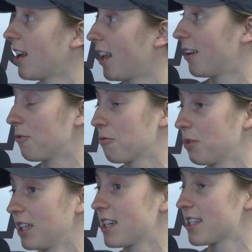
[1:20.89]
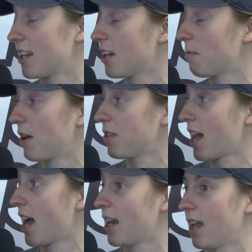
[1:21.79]
And really excited about
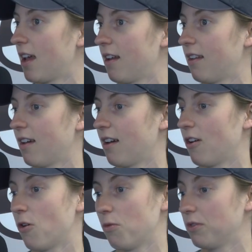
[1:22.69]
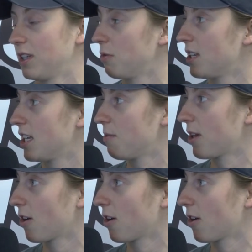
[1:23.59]
that. And uh, hopefully we can keep that